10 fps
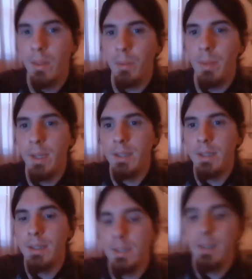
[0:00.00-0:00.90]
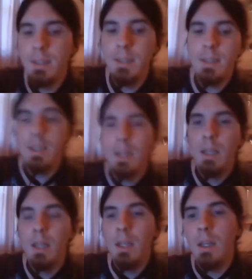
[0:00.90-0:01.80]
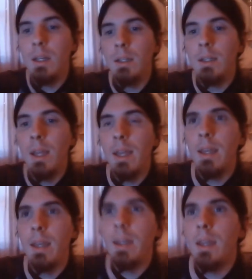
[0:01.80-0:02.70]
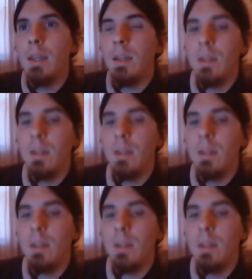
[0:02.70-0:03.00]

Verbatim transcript: other places, like